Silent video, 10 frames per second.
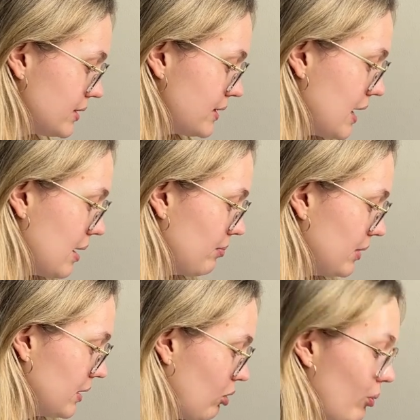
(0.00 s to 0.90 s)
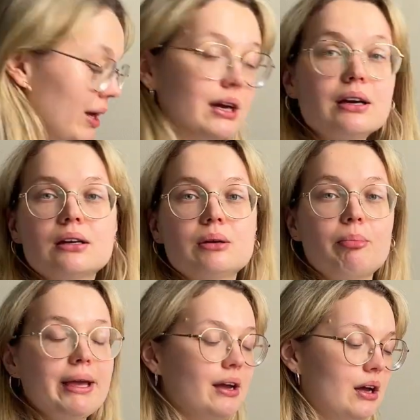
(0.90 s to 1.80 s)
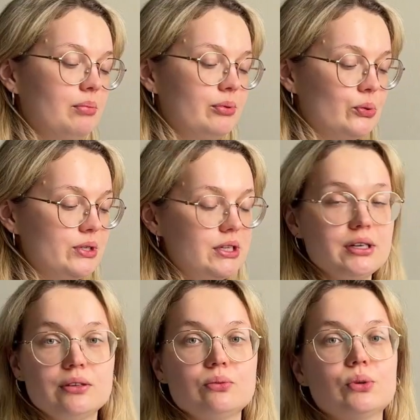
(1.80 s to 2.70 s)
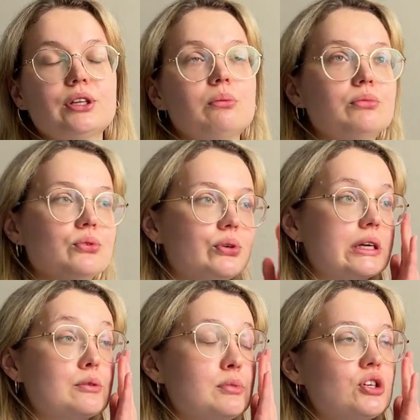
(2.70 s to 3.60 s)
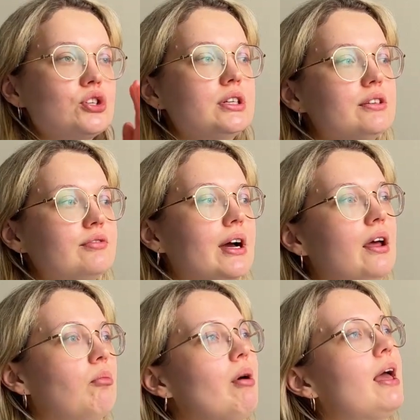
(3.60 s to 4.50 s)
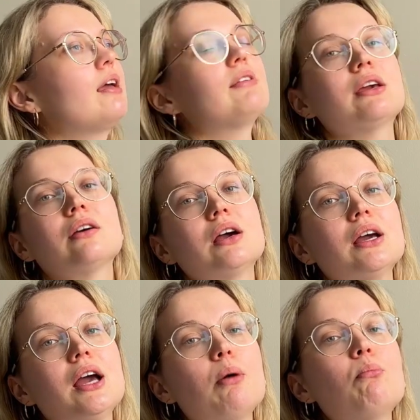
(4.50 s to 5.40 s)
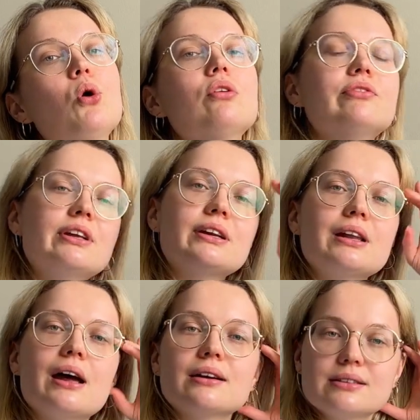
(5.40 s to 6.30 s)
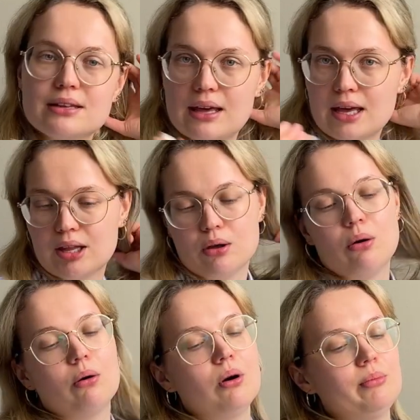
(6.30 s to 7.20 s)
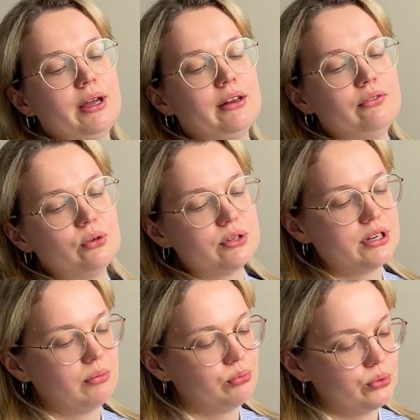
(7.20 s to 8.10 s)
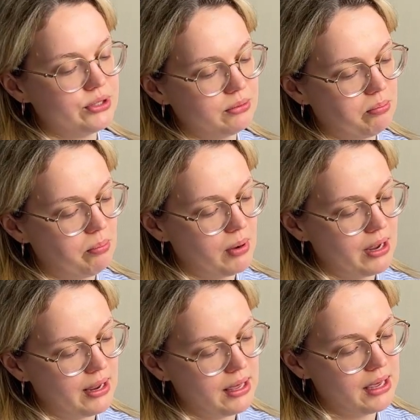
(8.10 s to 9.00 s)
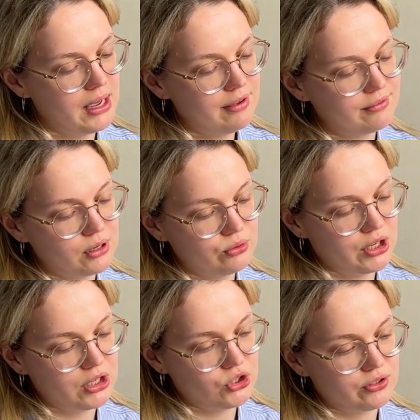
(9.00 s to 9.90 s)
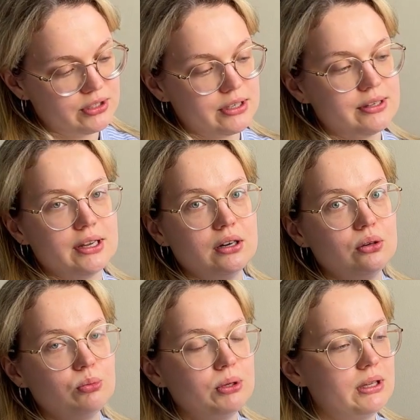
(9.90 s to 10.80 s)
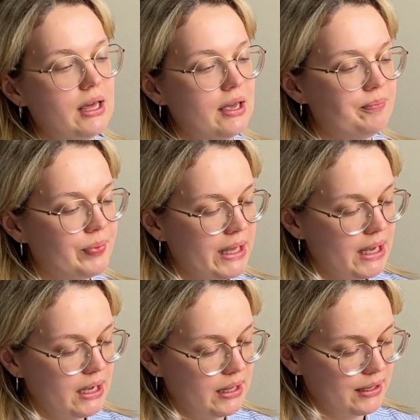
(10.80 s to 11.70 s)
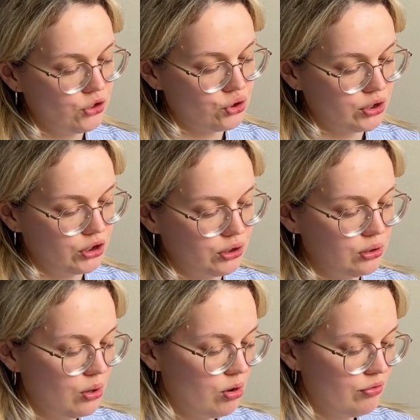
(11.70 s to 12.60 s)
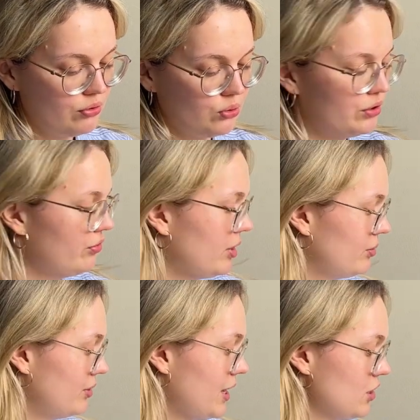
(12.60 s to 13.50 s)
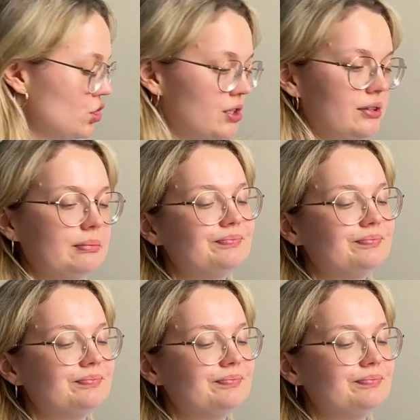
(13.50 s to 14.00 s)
some quick makeup routine, what I'm doing, especially if I'm having more of the relaxed day at home. And first I'm putting my foundation. This is the Lumene Natural Glow Fluid Foundation